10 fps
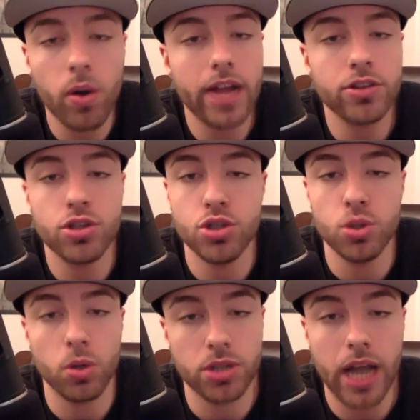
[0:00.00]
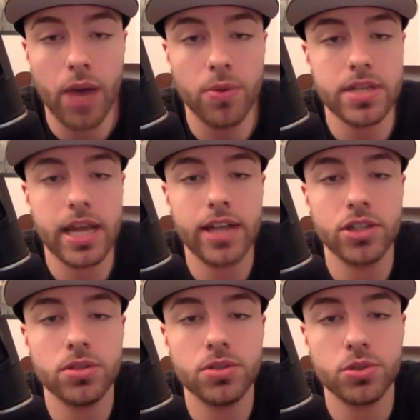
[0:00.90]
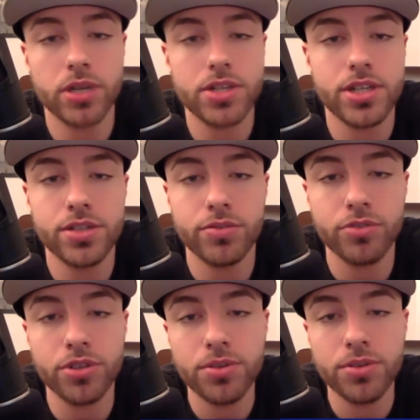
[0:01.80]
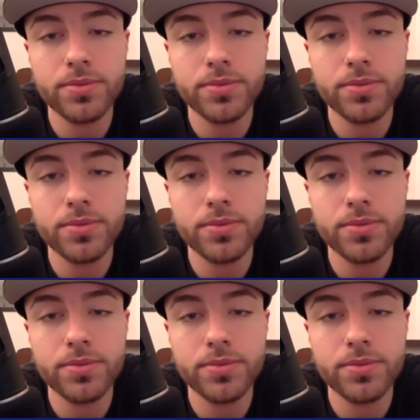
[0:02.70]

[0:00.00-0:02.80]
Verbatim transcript: out to Georgia? How was that transition for you?